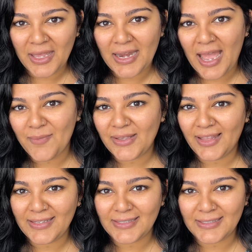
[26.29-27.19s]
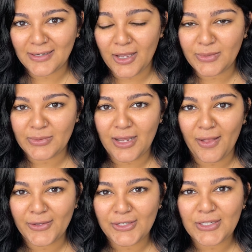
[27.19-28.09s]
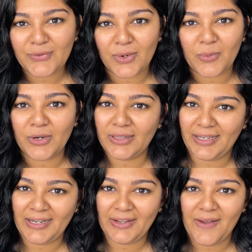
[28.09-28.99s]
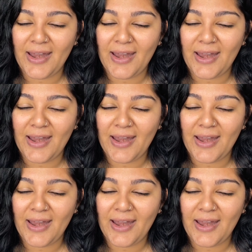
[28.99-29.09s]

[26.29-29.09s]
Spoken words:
and I'm a licensed cosmetologist from Orlando,